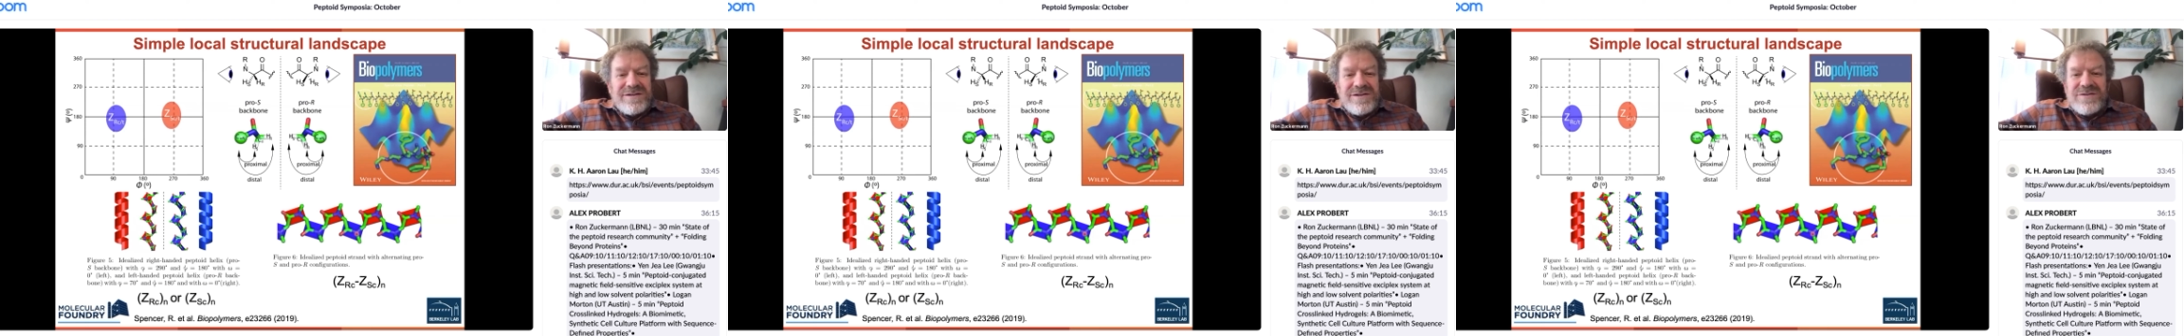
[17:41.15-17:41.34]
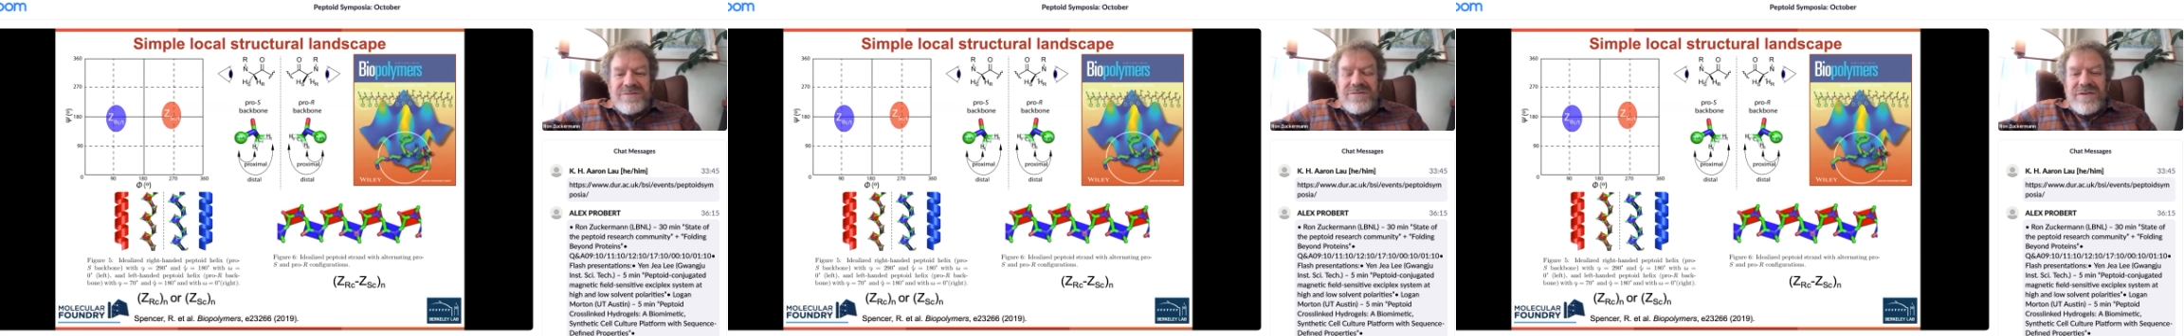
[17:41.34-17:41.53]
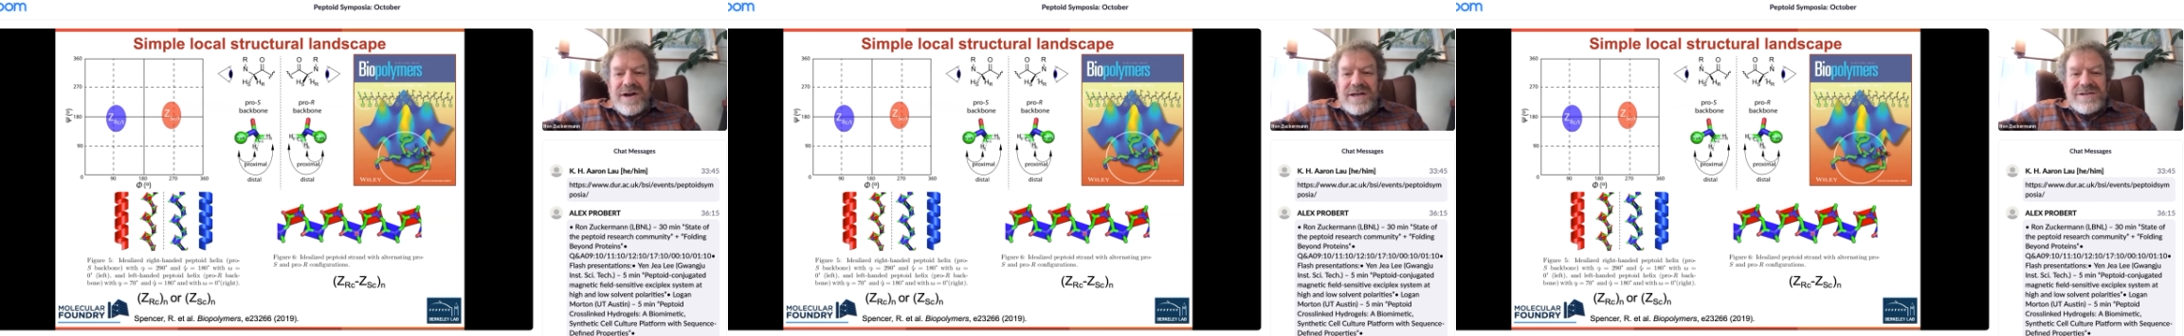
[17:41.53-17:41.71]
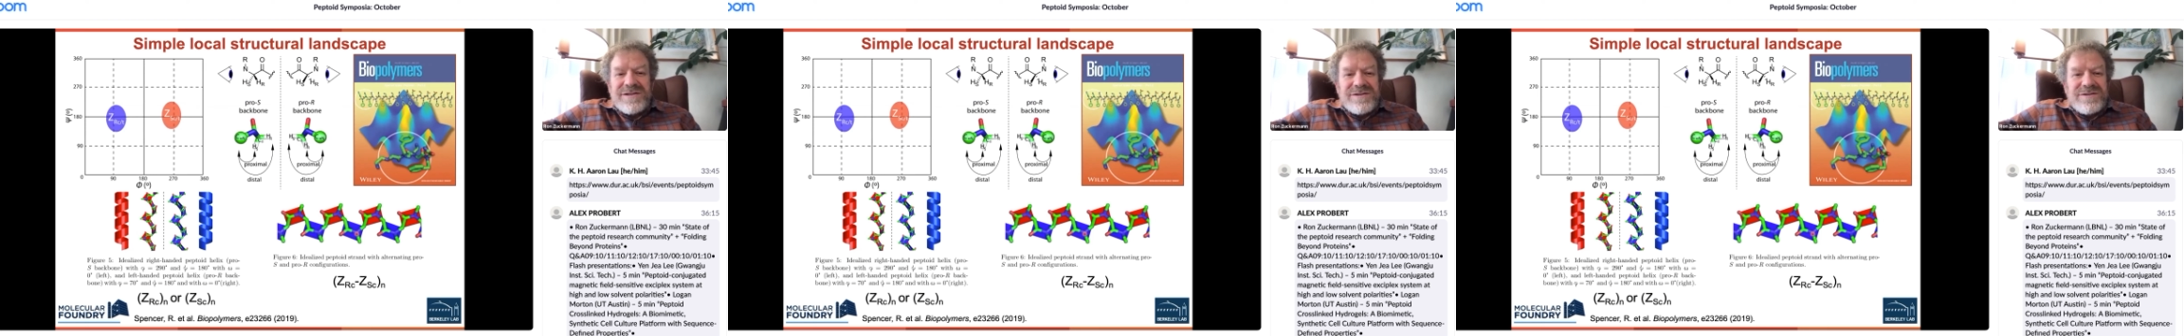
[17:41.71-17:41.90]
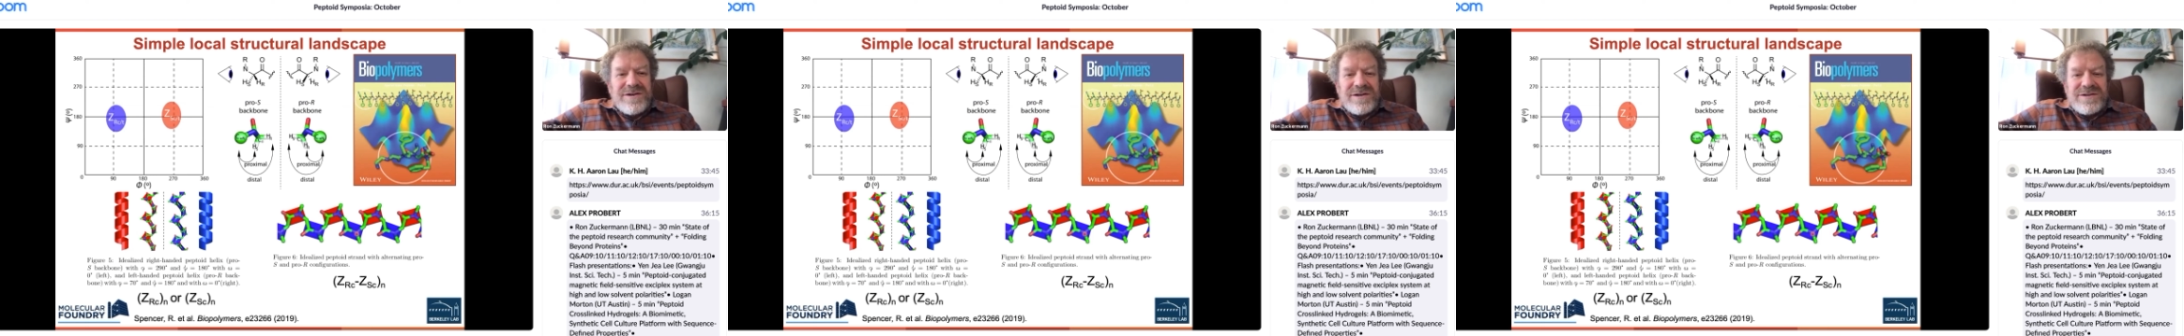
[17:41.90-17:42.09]
defined
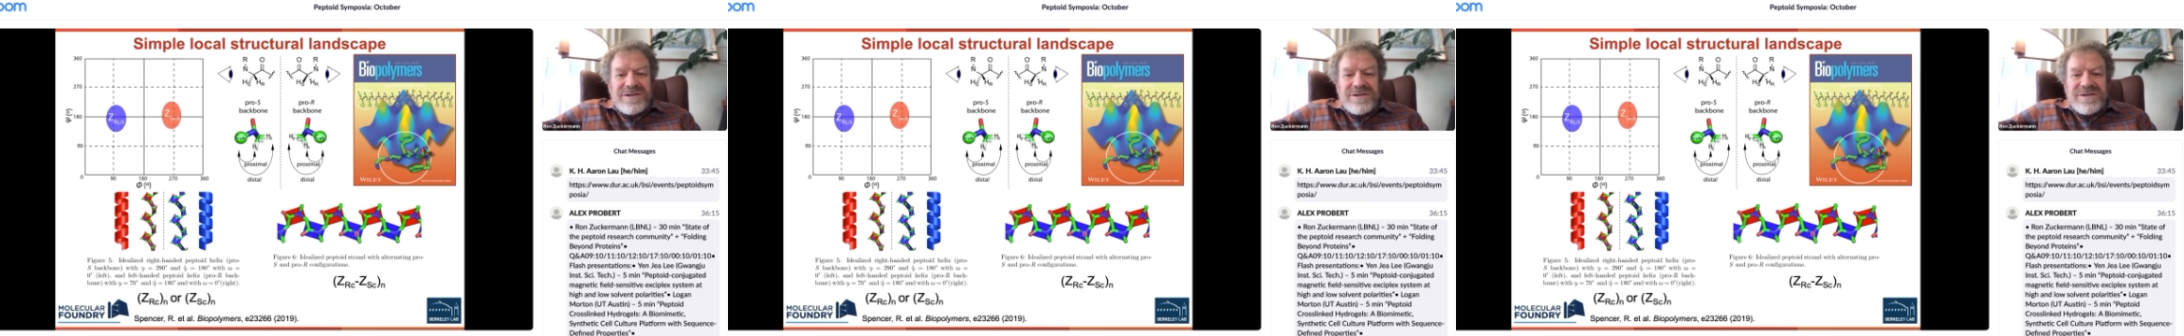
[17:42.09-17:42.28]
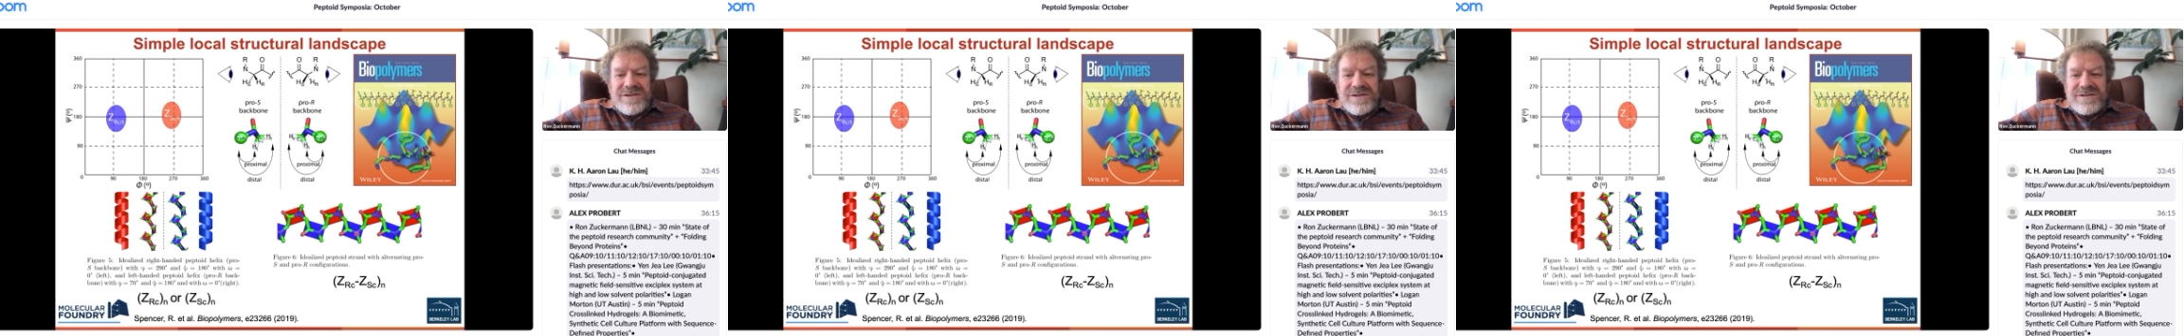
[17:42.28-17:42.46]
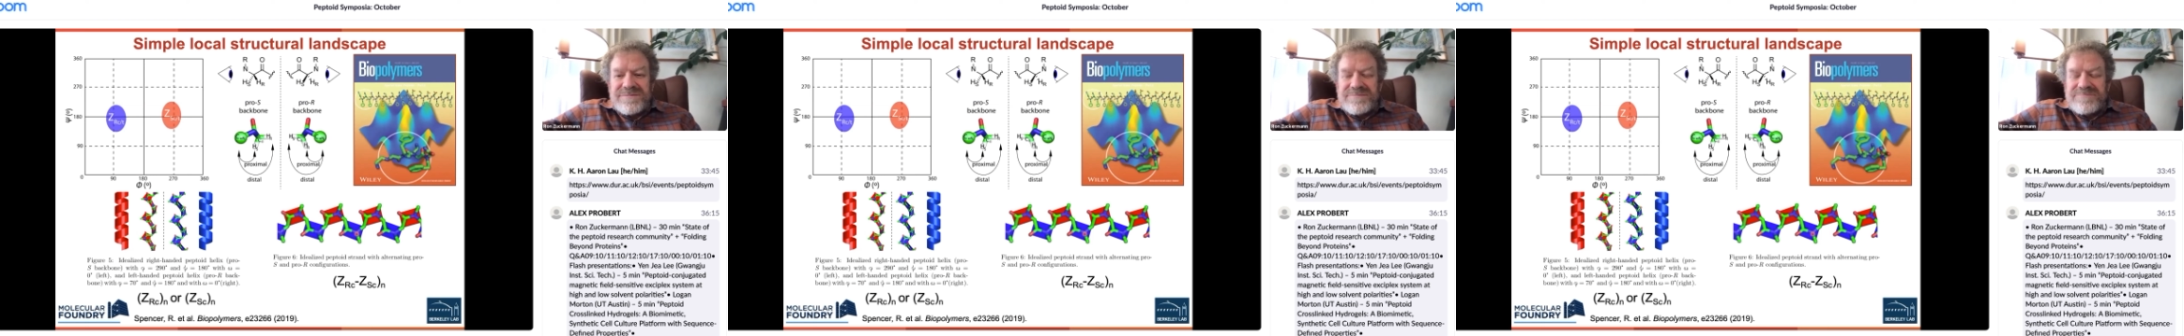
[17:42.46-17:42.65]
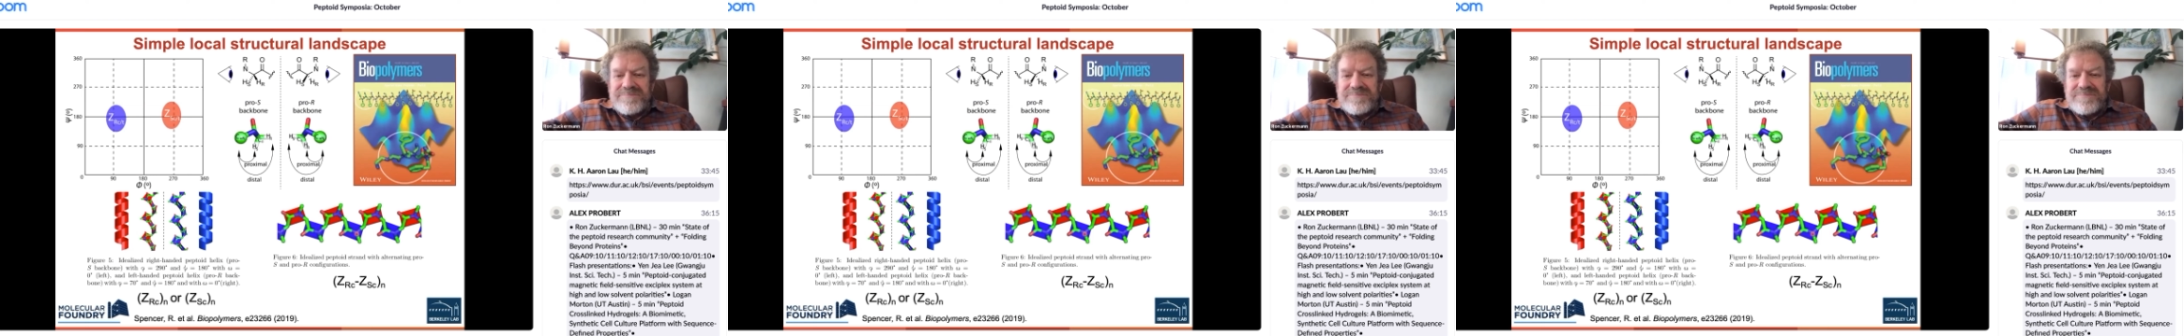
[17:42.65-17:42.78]
structures.